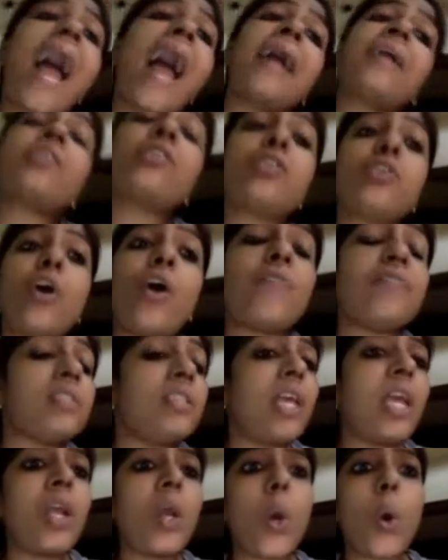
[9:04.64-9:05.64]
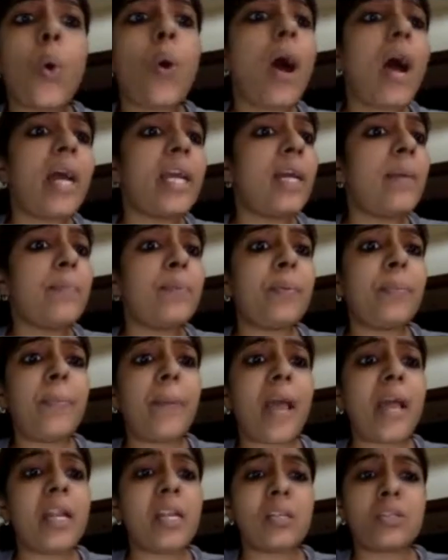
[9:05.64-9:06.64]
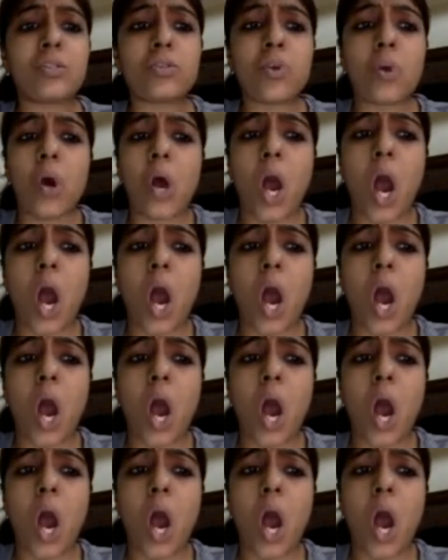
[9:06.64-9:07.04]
do an act of saying, oh, I am preparing